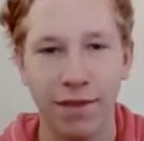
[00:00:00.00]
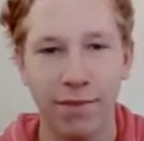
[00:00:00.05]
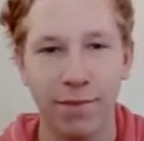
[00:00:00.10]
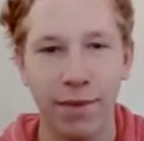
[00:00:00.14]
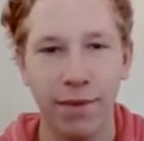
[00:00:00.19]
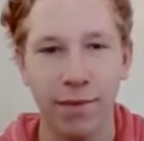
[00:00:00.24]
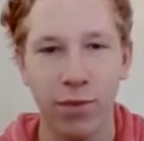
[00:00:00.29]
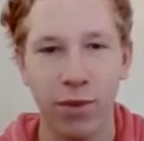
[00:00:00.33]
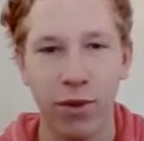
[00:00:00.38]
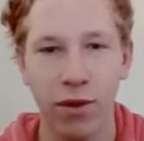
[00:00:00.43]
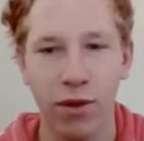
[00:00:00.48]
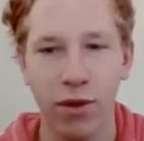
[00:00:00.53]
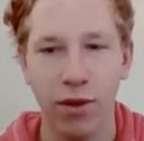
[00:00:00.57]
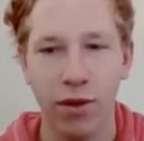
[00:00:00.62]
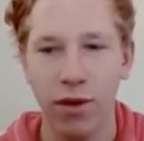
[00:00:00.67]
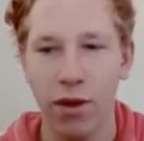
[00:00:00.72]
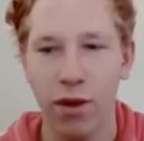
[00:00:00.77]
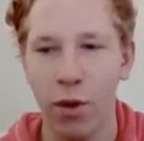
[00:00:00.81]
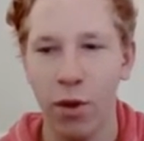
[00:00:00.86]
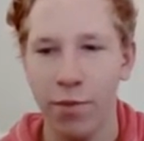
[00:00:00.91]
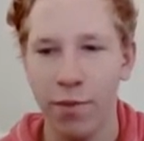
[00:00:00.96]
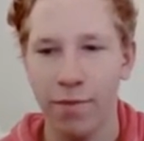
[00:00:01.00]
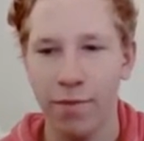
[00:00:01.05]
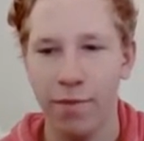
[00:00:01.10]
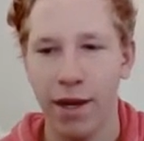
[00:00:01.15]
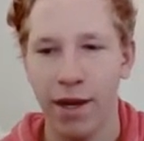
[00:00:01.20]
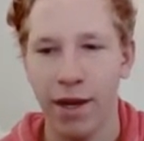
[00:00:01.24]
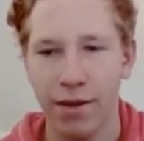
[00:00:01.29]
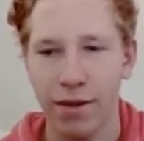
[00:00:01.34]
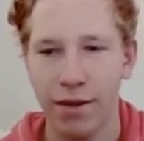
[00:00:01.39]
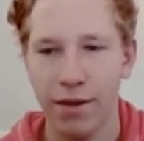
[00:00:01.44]
be more
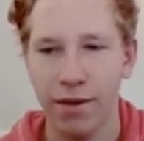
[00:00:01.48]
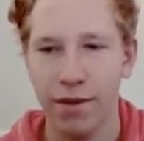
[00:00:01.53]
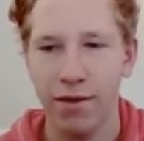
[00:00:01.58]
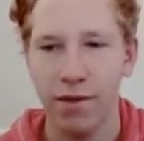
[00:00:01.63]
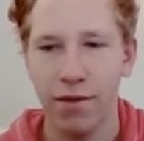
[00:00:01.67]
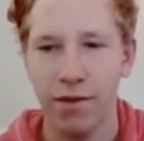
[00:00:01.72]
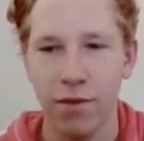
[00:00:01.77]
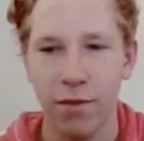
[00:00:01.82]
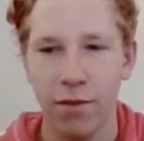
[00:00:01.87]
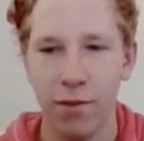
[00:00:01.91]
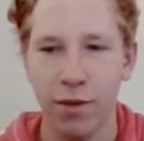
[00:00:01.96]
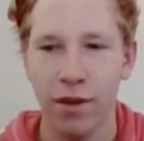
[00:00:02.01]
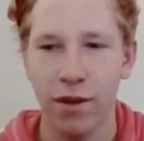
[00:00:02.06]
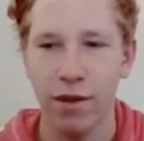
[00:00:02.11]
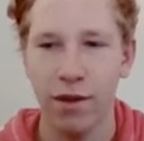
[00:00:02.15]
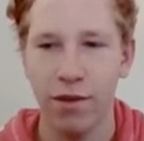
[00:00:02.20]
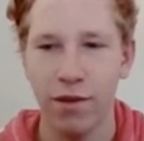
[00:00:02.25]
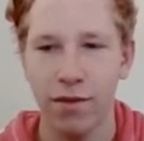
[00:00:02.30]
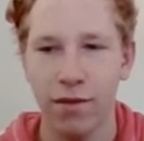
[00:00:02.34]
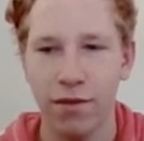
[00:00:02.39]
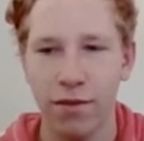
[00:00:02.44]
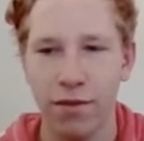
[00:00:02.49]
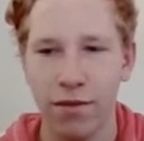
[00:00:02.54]
open-minded when